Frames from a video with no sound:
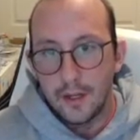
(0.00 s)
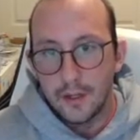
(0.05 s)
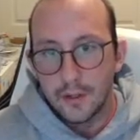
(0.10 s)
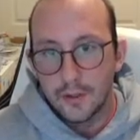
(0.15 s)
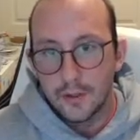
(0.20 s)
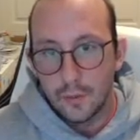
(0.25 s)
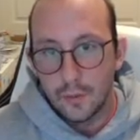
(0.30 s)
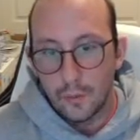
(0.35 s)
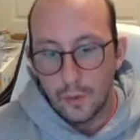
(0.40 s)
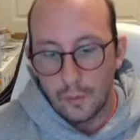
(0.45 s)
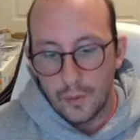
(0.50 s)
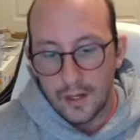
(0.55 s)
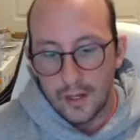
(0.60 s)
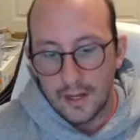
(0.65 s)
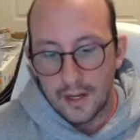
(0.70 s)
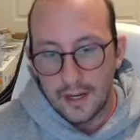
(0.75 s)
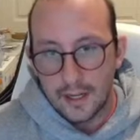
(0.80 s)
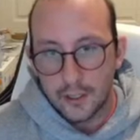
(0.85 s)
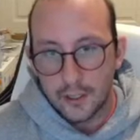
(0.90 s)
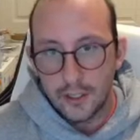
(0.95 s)
So what we
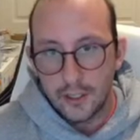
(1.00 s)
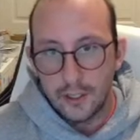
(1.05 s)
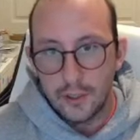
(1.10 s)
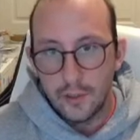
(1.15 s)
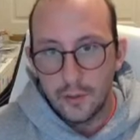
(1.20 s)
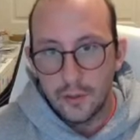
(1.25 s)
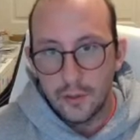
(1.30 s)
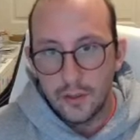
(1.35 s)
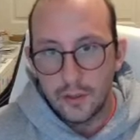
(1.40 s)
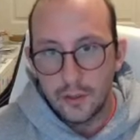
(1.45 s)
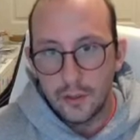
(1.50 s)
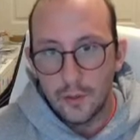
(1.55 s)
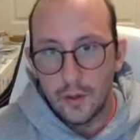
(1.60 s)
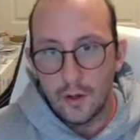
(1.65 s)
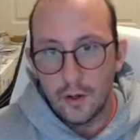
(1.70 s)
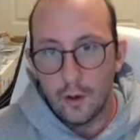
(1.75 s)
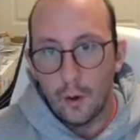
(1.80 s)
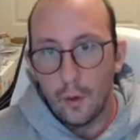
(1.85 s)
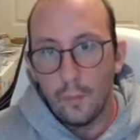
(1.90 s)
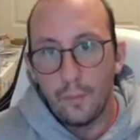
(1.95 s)
can actually do is do
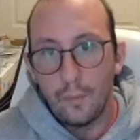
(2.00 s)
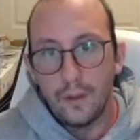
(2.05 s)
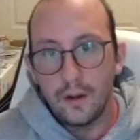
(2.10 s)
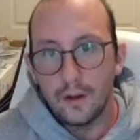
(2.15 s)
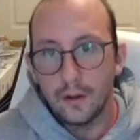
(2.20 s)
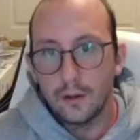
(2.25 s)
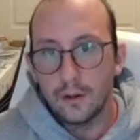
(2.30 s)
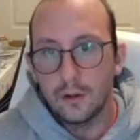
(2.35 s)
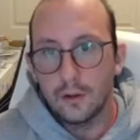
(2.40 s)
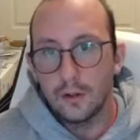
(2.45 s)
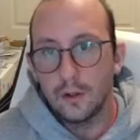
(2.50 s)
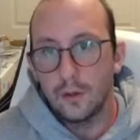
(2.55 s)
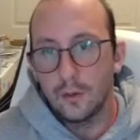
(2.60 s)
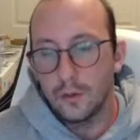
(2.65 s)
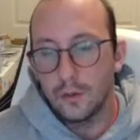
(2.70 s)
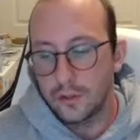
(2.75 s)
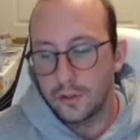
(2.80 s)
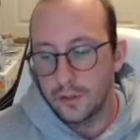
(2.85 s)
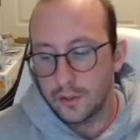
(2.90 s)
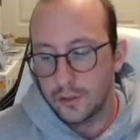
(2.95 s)
an open and
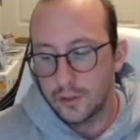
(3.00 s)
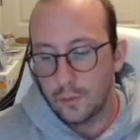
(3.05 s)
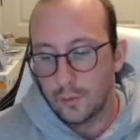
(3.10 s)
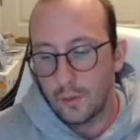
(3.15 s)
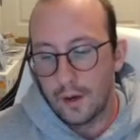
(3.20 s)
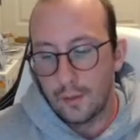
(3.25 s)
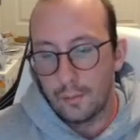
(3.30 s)
close square